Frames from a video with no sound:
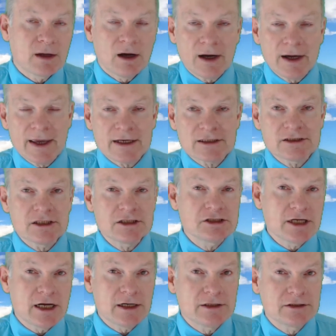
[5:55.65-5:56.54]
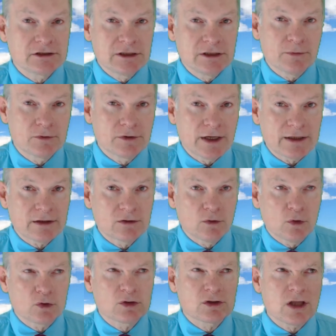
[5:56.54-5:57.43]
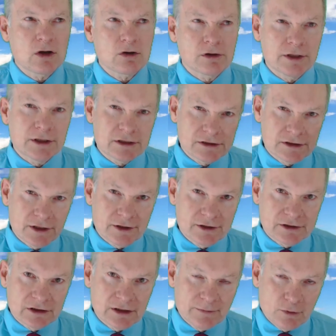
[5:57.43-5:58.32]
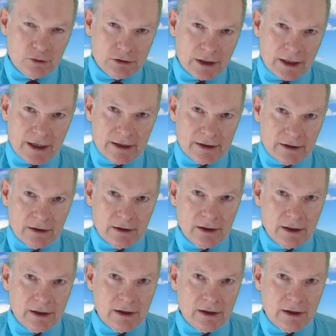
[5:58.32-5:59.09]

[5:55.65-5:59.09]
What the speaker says: I actually challenged him on that, not totally seriously, because I had